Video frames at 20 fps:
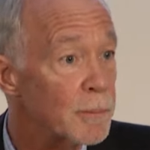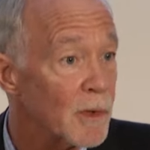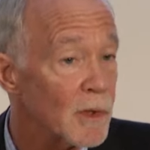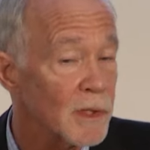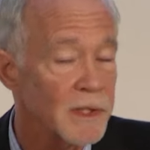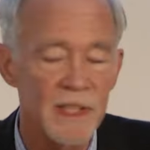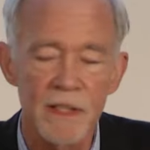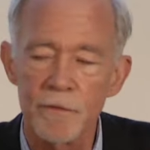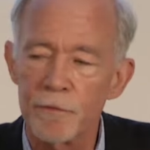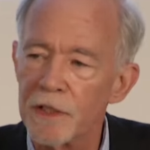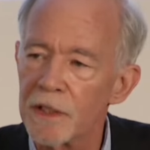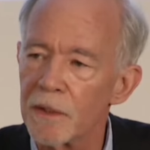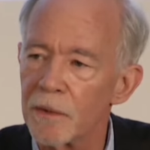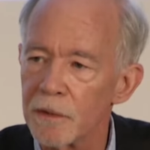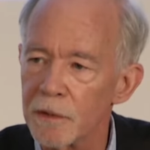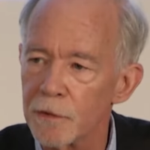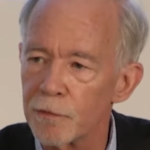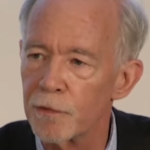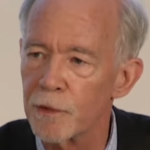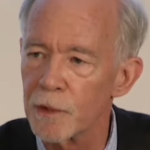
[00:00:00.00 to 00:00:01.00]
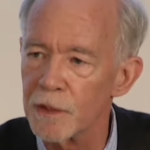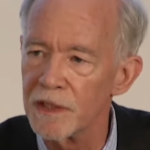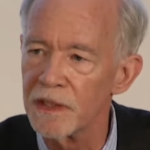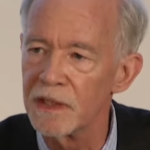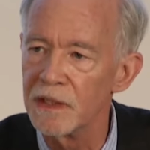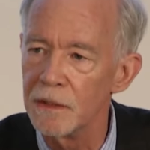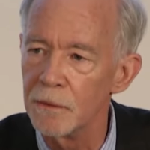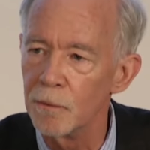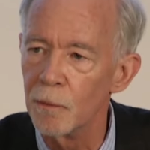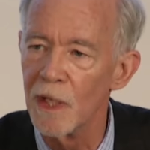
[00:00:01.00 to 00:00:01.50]
more difficult for
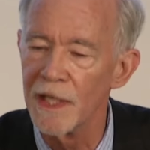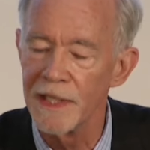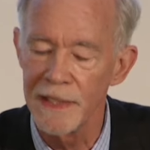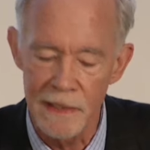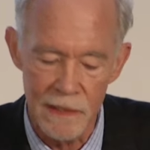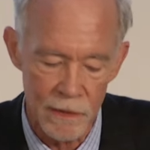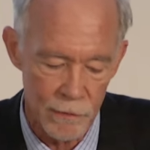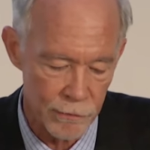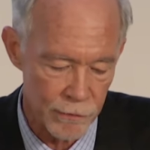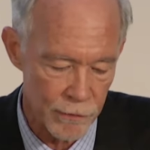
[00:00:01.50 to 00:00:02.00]
the U N,